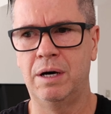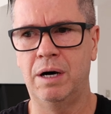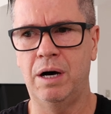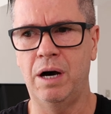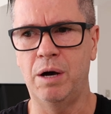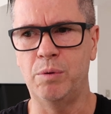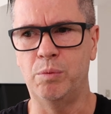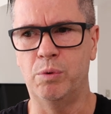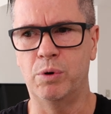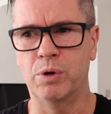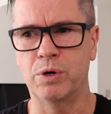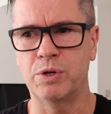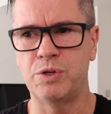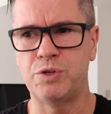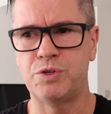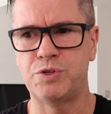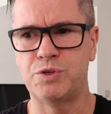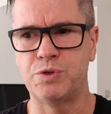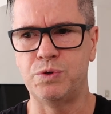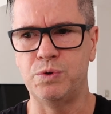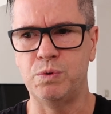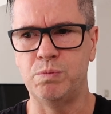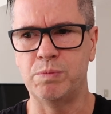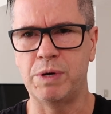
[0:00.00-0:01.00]
I wanted
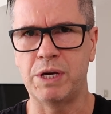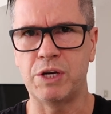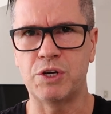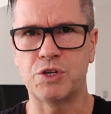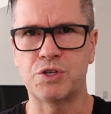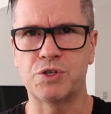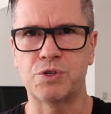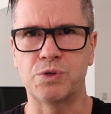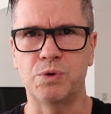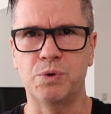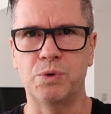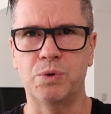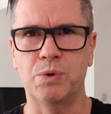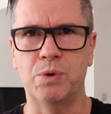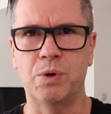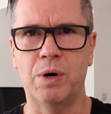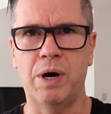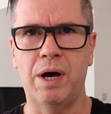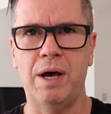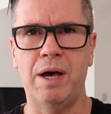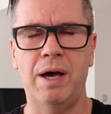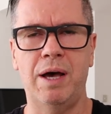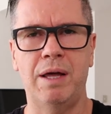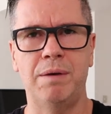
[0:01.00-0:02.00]
to make sure
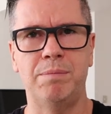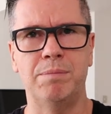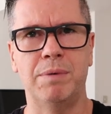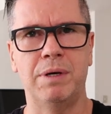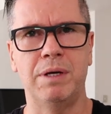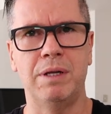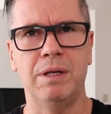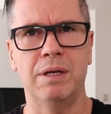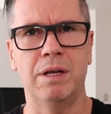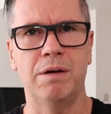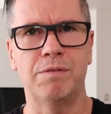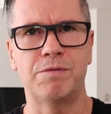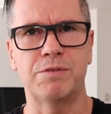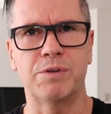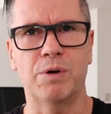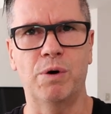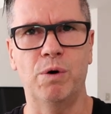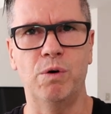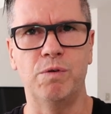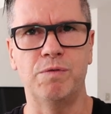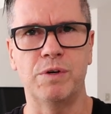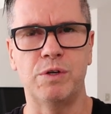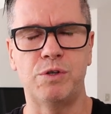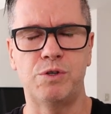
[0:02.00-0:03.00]
I had money left
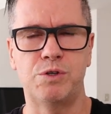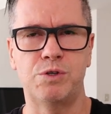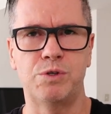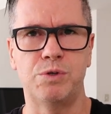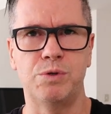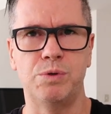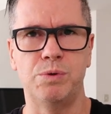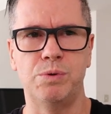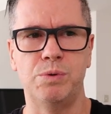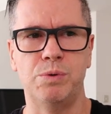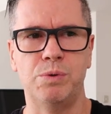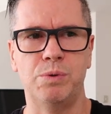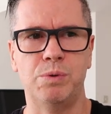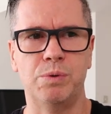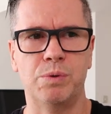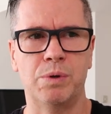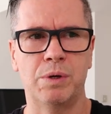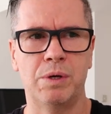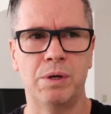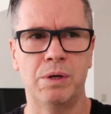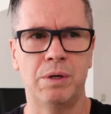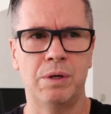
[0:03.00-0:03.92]
over to